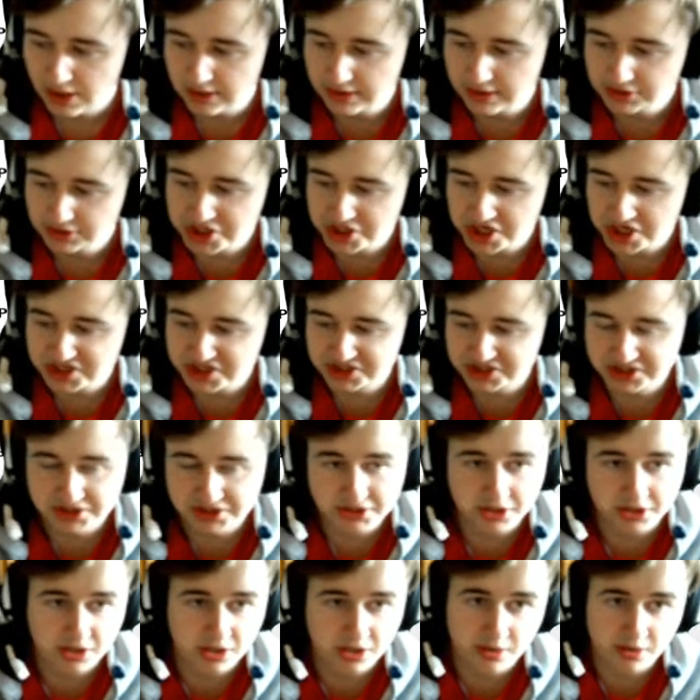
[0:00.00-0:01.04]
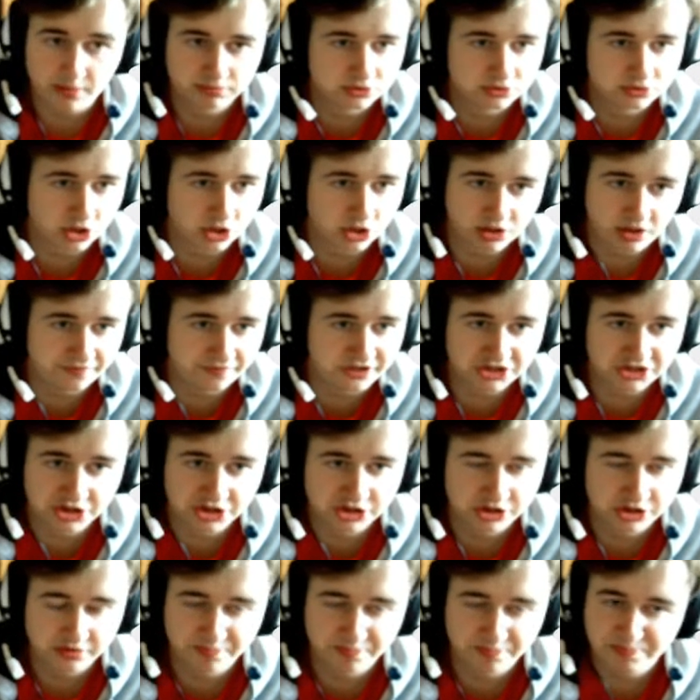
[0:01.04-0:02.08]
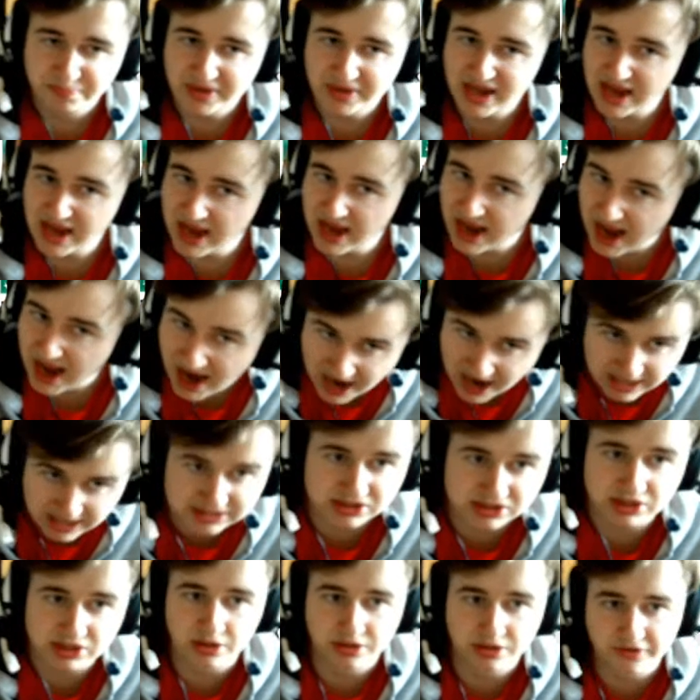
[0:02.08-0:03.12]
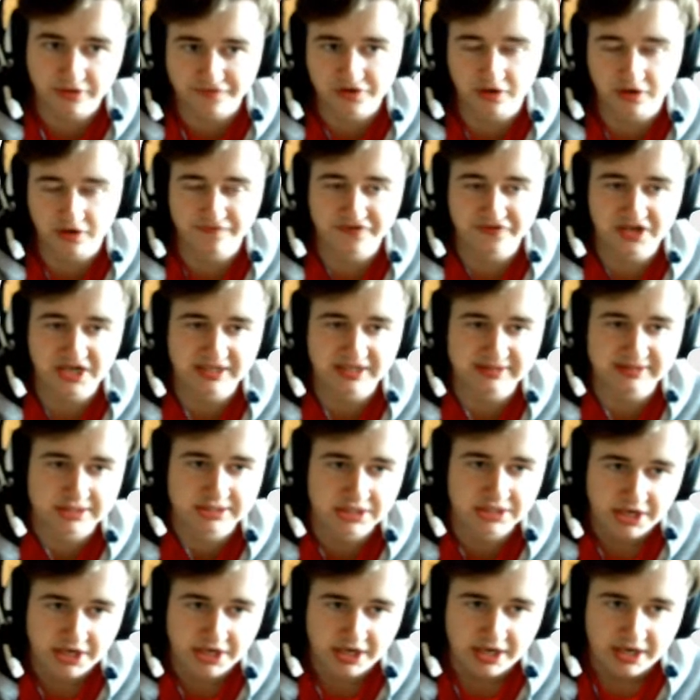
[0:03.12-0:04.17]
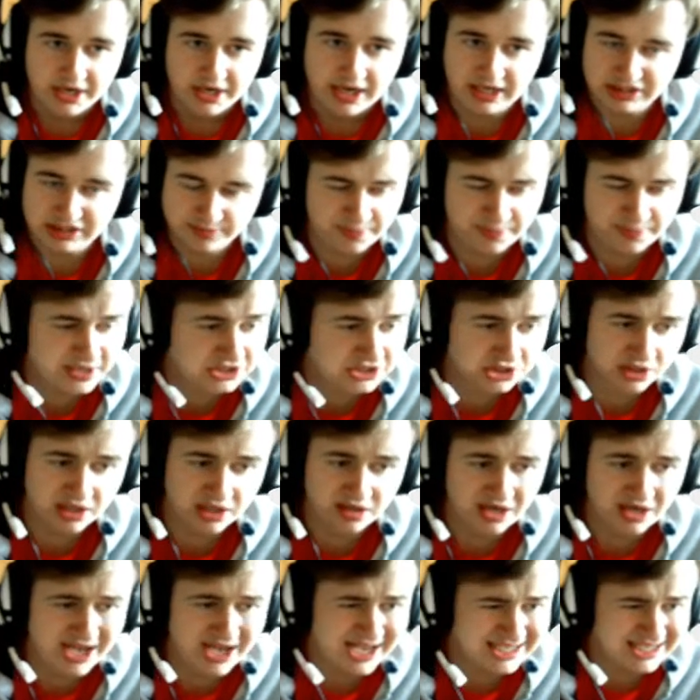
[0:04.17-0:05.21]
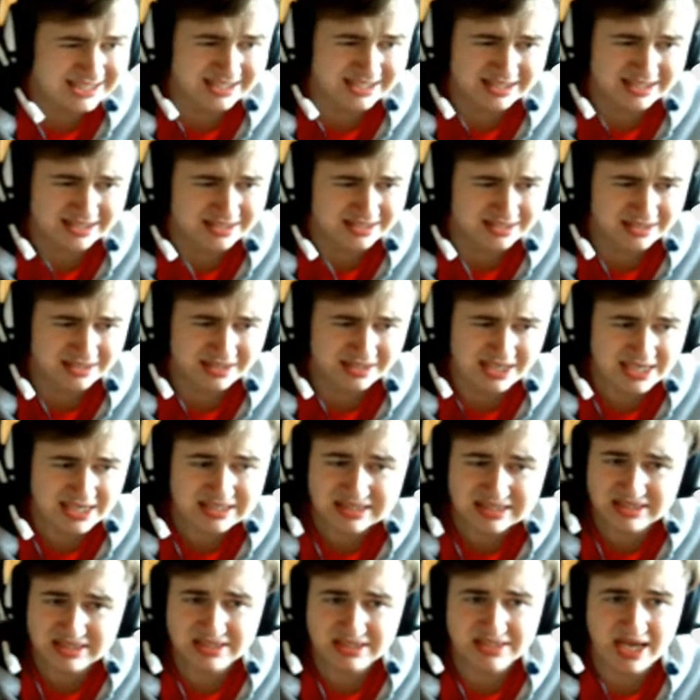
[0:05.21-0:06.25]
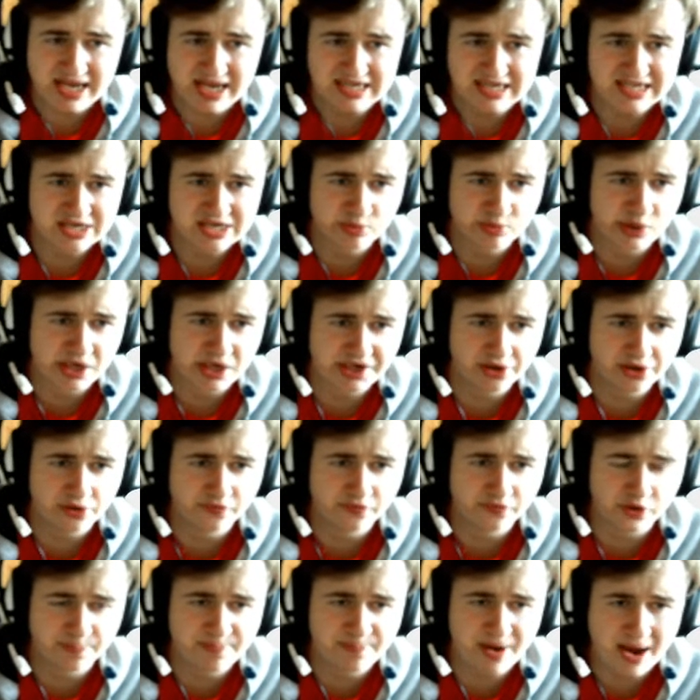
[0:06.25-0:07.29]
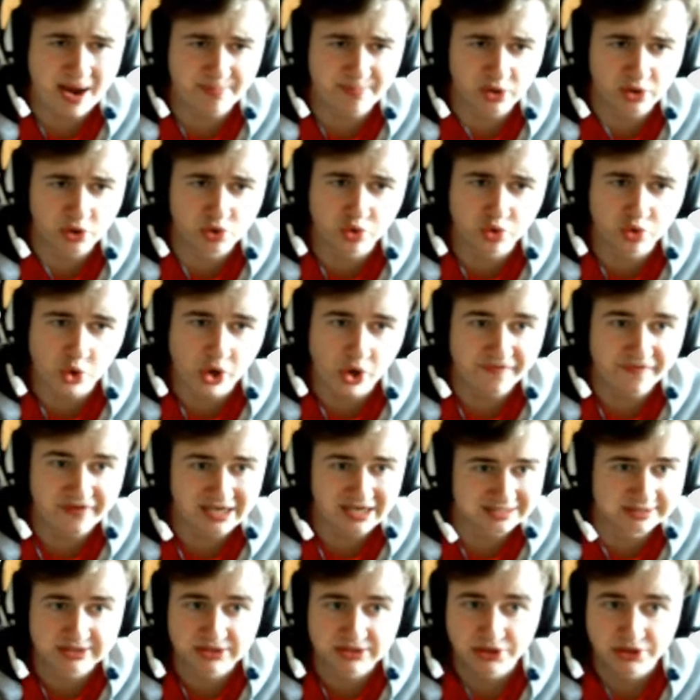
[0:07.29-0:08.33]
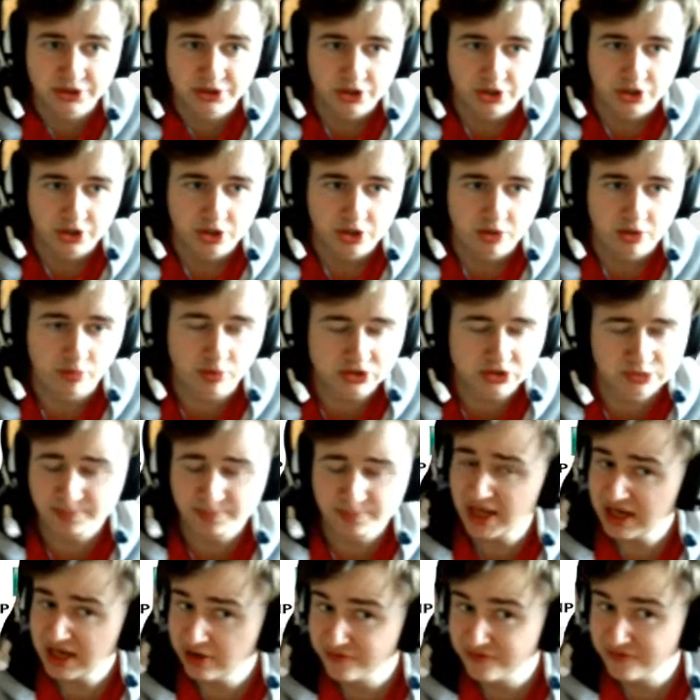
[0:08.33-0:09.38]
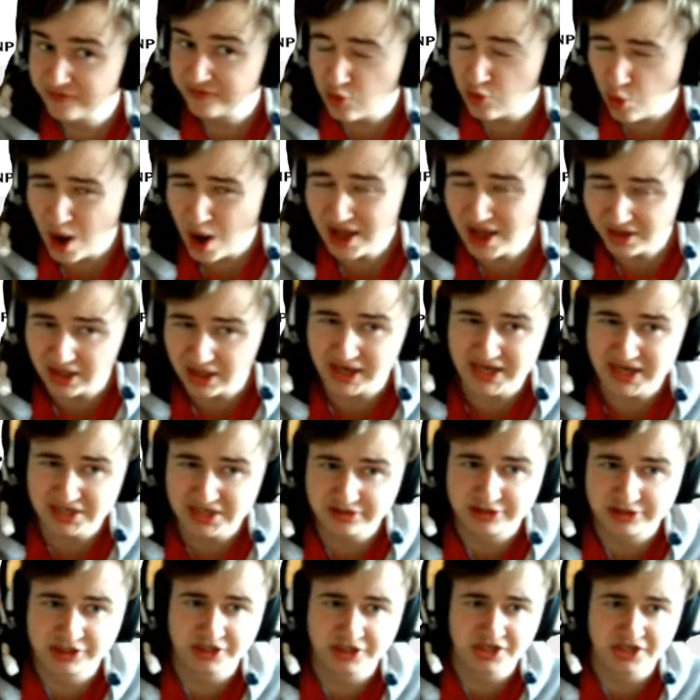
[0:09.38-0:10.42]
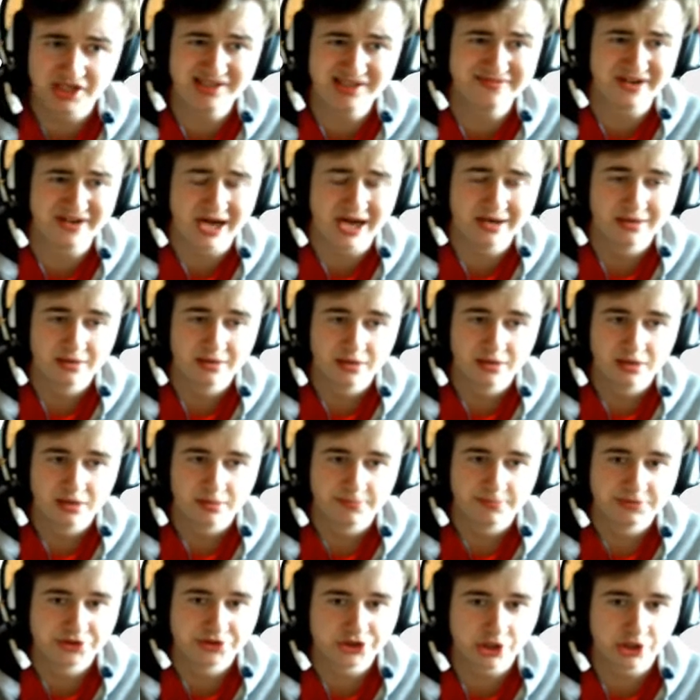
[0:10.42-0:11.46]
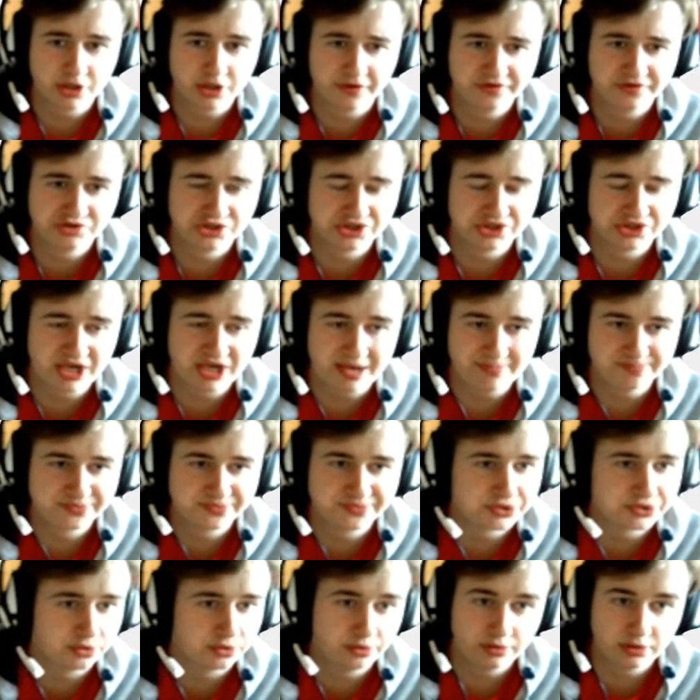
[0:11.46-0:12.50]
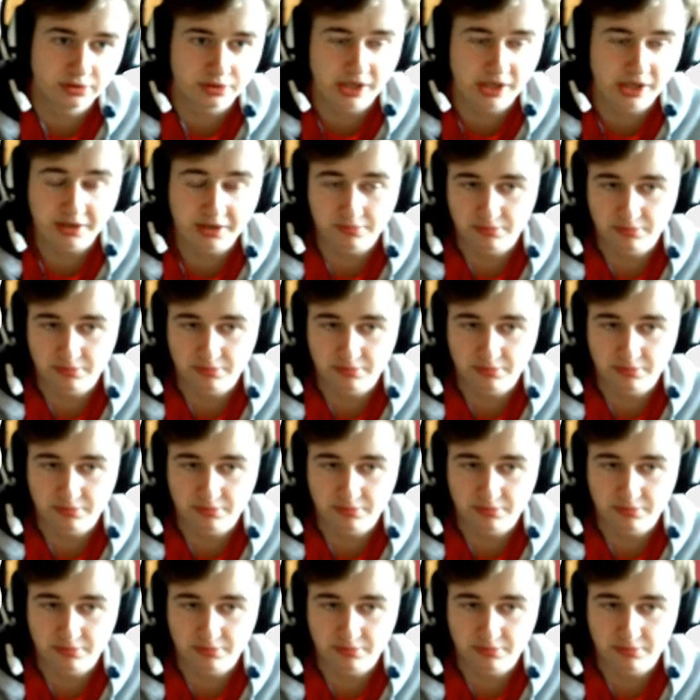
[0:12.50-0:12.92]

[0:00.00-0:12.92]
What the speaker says: just Djokovic has a lot of confidence, especially yesterday, that win over Pablo Cuevas, who was playing well in Geneva. But Djokovic just absolutely,